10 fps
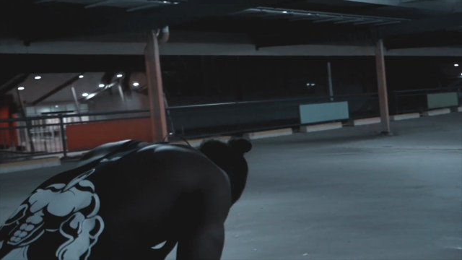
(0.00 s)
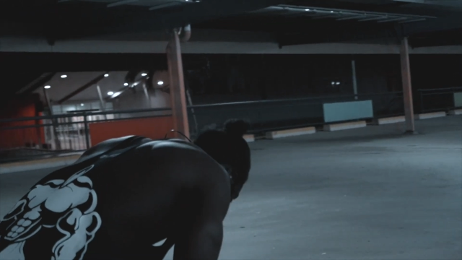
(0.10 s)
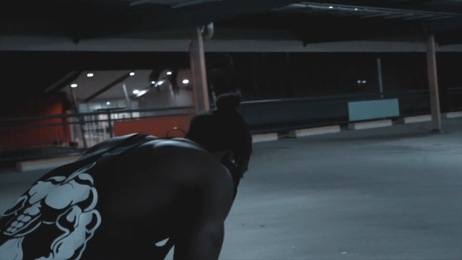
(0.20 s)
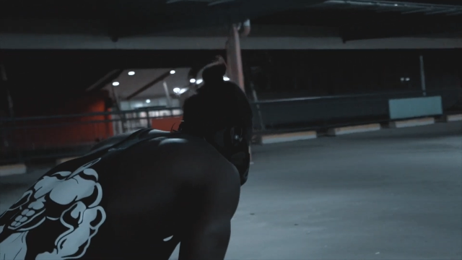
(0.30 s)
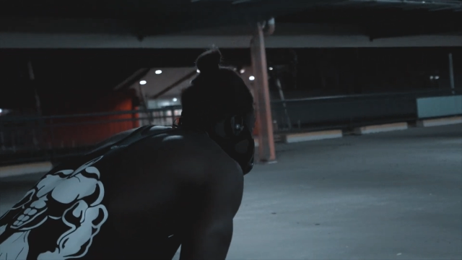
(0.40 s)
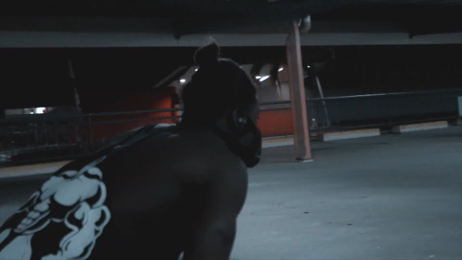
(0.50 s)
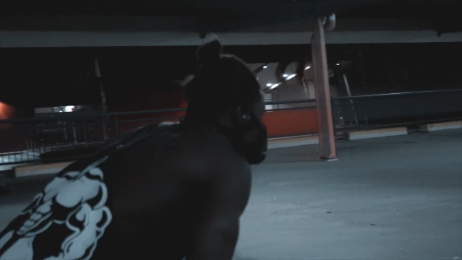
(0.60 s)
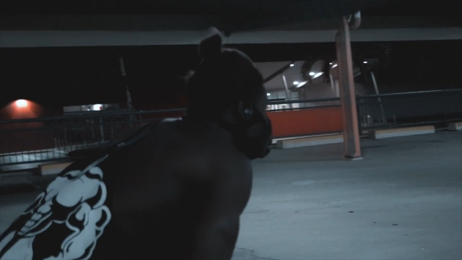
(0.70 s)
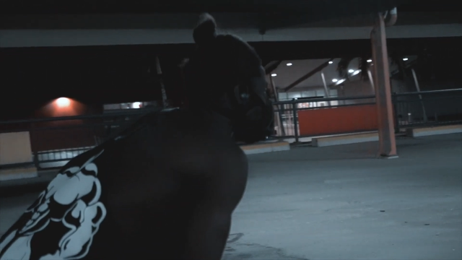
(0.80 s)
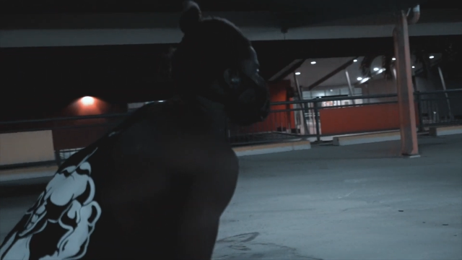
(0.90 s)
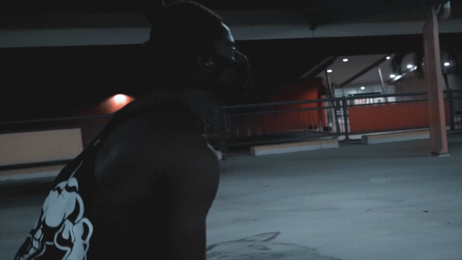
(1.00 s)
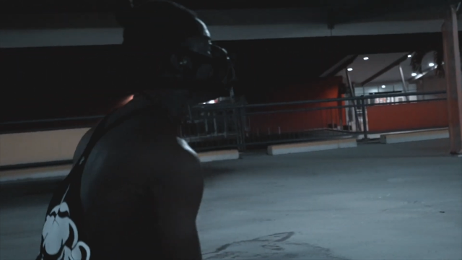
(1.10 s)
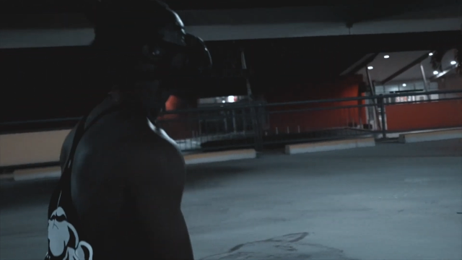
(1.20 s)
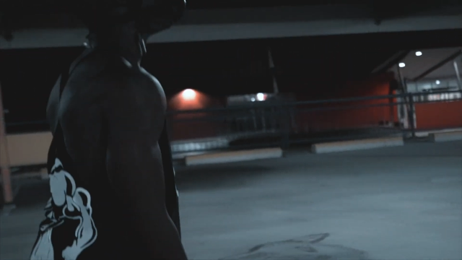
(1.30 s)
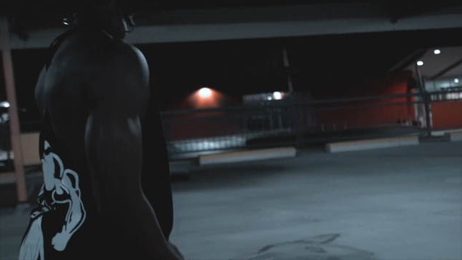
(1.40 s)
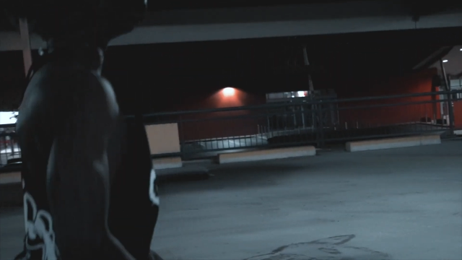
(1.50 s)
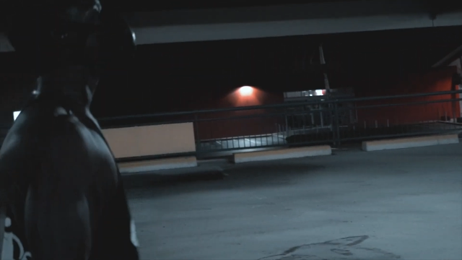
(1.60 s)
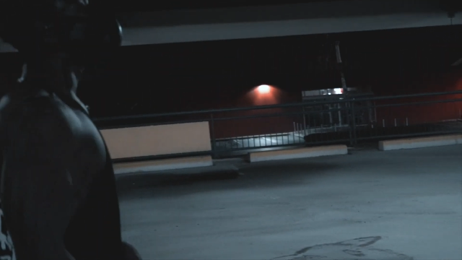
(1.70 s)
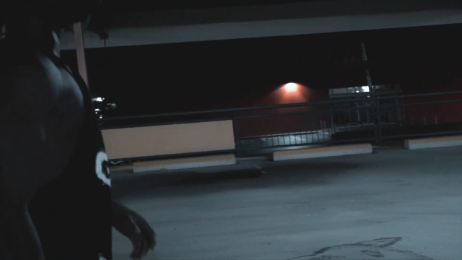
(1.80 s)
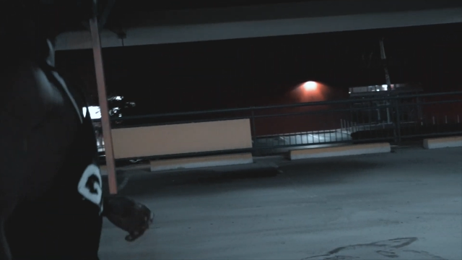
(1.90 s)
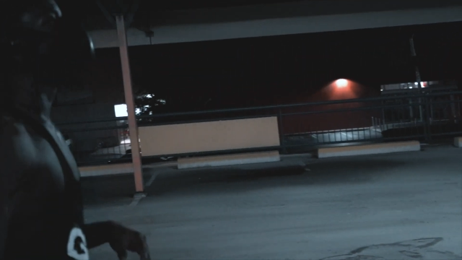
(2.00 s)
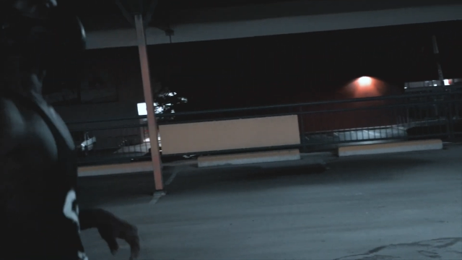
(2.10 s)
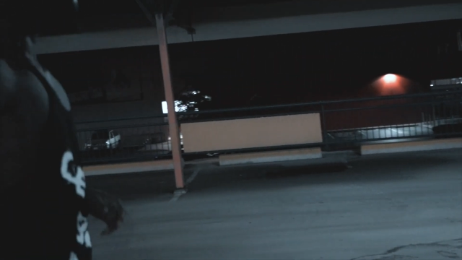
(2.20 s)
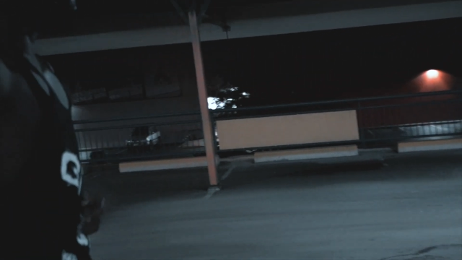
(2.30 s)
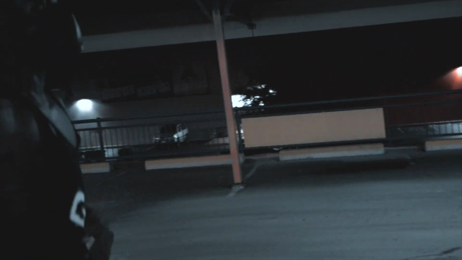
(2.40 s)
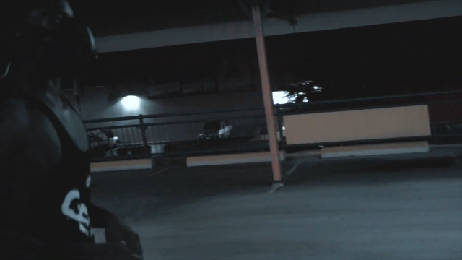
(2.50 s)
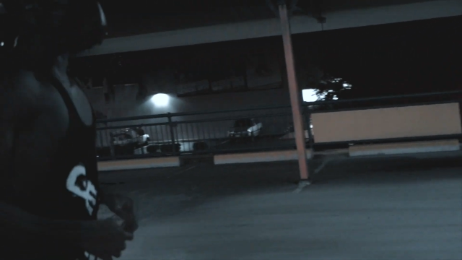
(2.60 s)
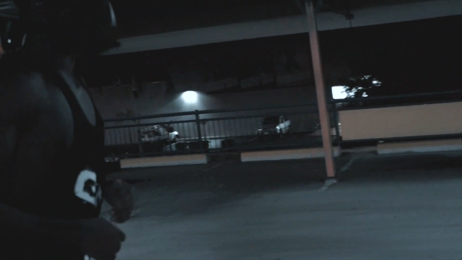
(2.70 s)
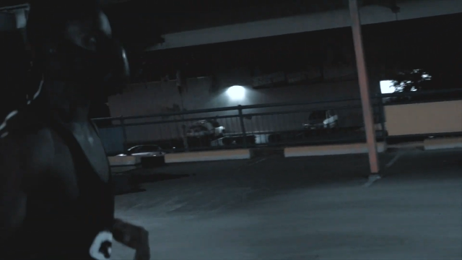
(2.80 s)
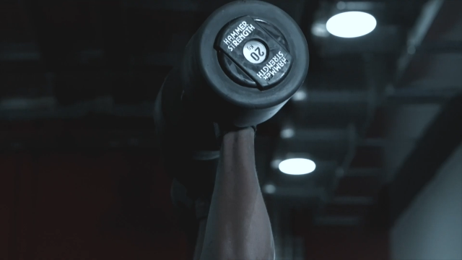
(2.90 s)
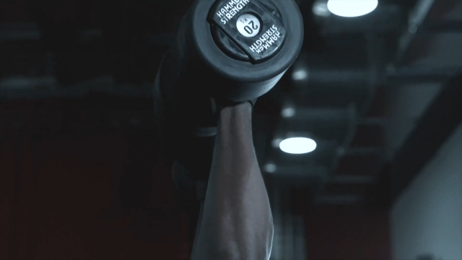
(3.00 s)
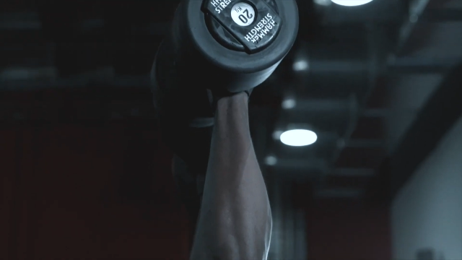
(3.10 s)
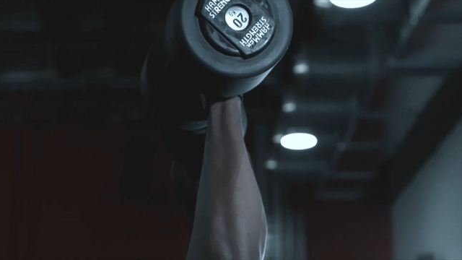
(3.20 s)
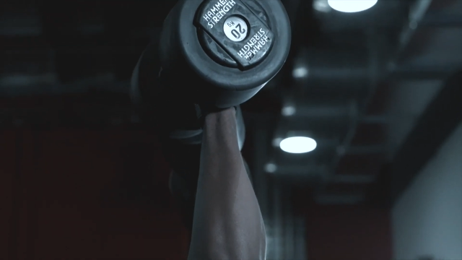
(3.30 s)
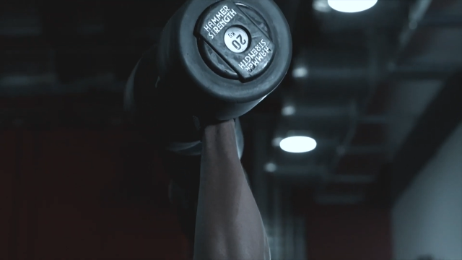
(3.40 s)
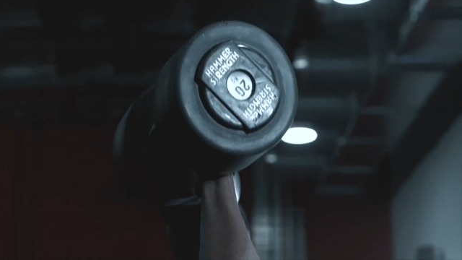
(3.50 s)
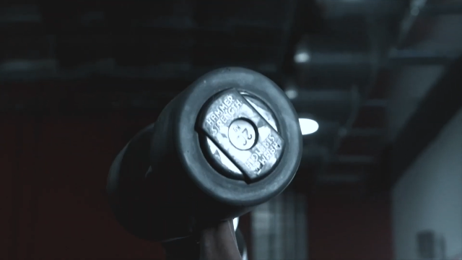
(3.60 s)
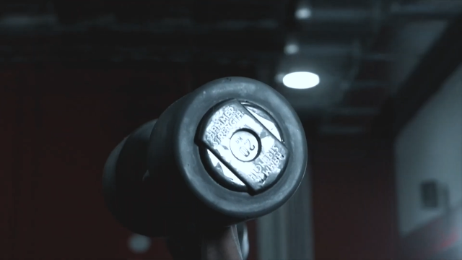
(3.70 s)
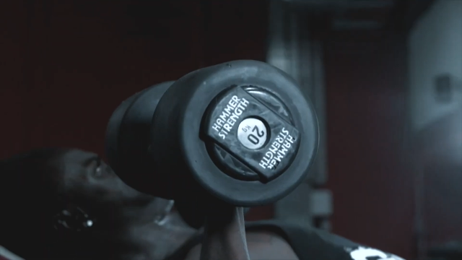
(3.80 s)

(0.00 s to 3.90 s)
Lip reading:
[unreadable: no face in view]